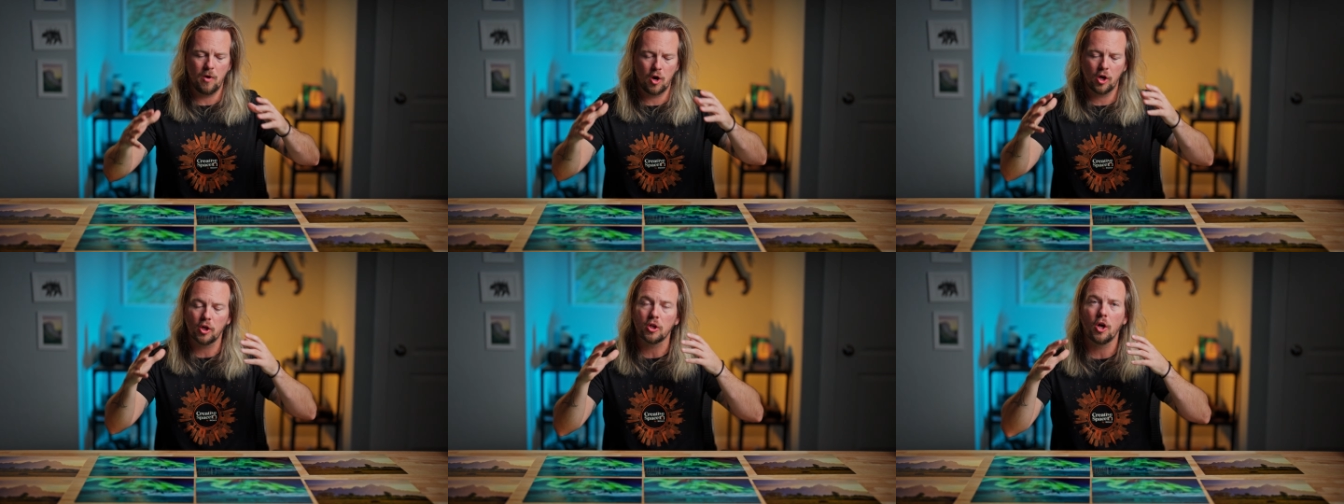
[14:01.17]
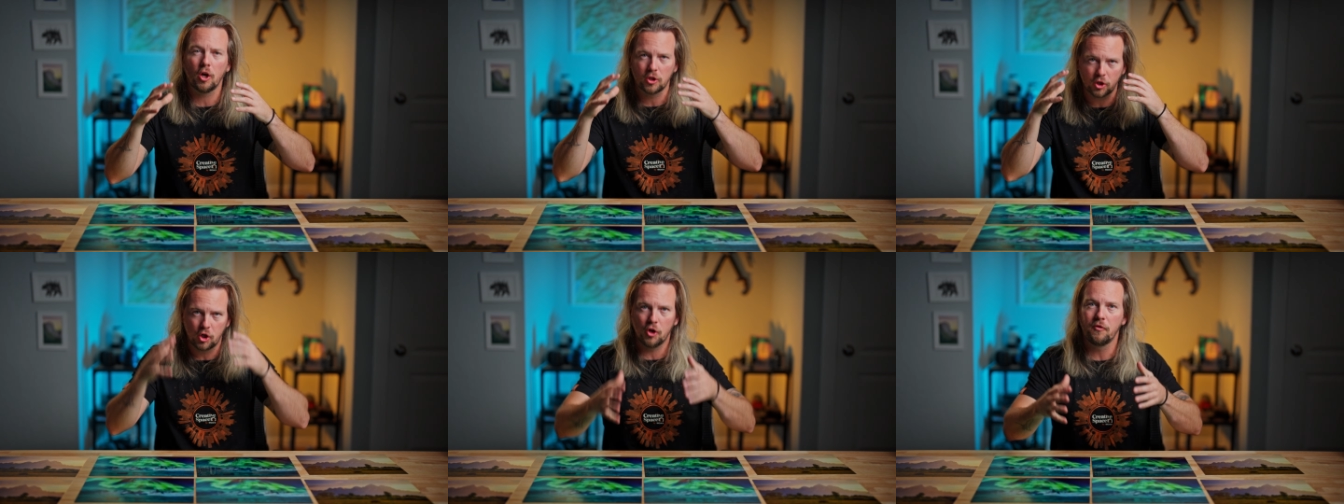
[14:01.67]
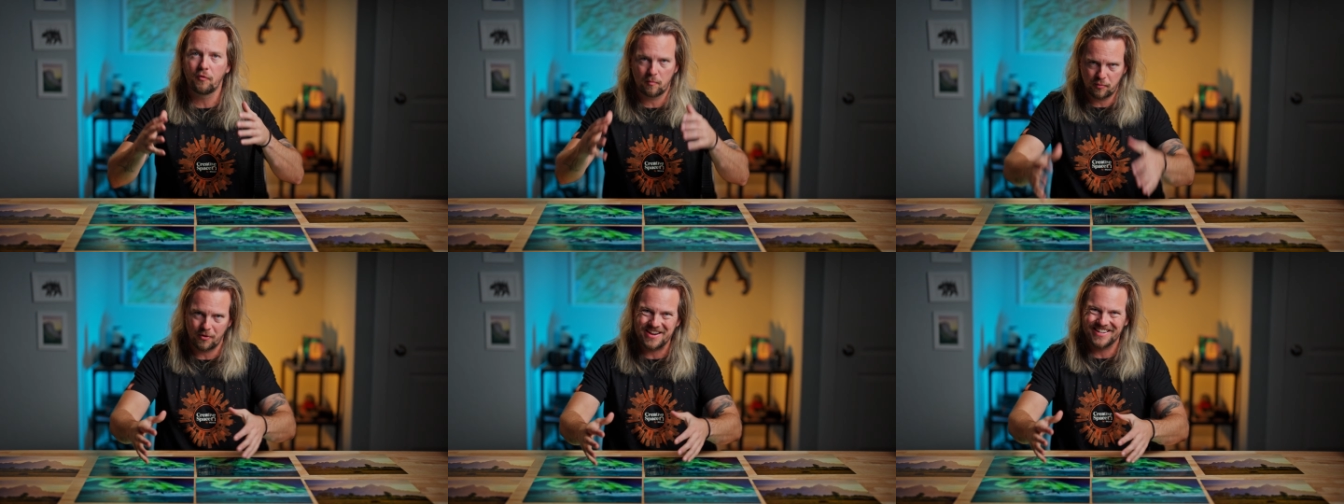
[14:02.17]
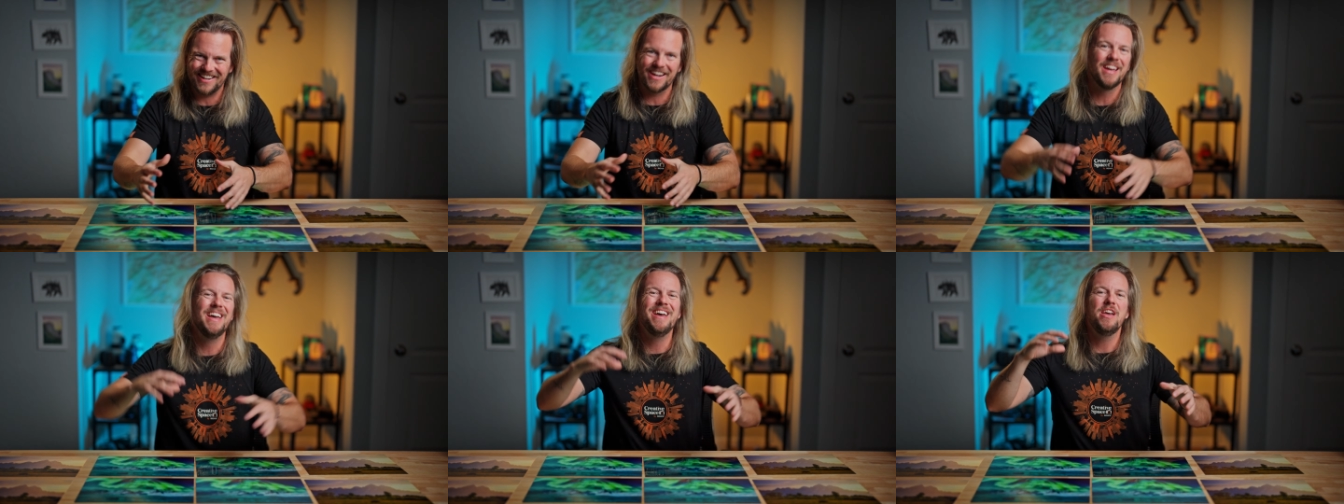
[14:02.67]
are good for printing.